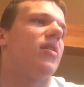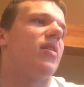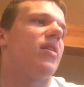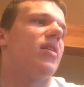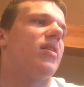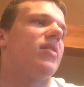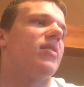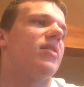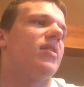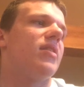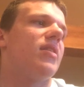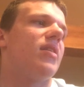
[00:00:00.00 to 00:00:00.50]

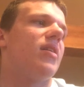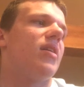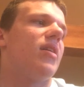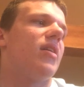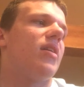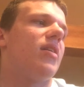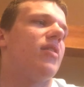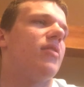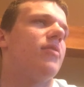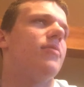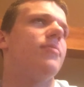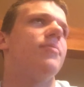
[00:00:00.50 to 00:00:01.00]
then
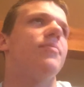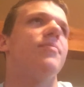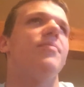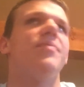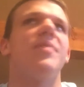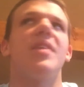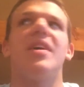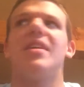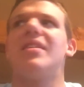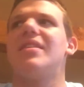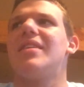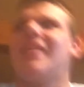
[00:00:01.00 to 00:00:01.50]

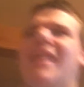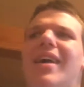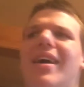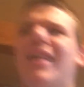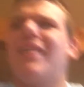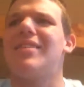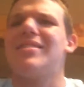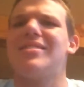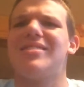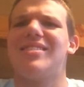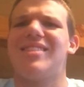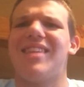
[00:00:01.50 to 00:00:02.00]
and
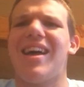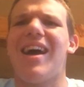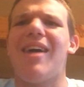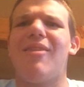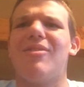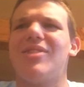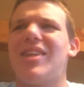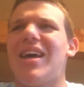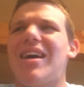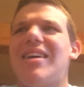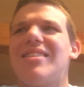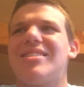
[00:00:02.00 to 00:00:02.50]
yeah,
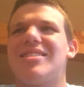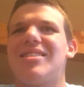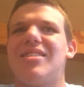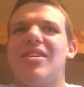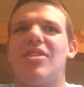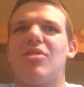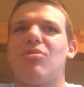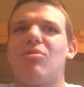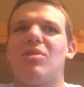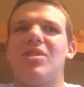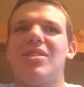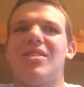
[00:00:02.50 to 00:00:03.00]
that's
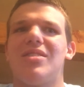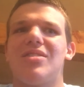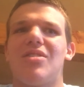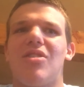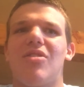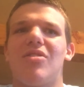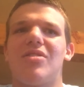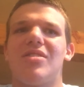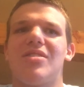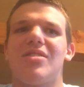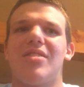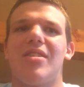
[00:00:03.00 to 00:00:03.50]
another one that's
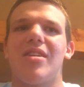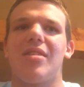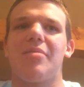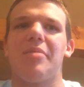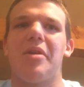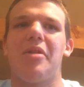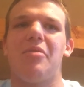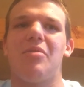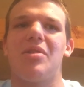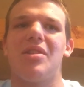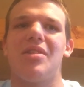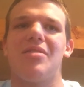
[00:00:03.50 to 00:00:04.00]
hard to talk
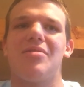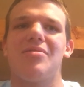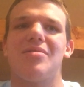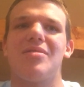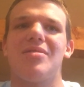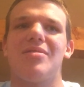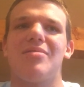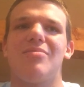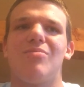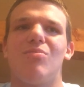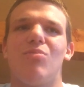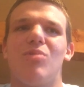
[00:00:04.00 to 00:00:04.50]
about
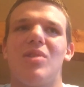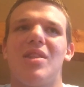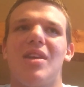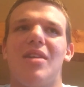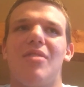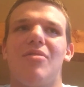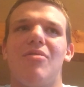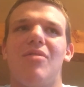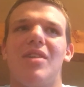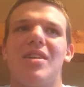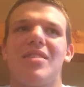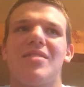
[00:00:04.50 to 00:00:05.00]

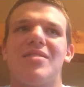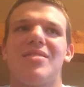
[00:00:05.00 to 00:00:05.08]
without like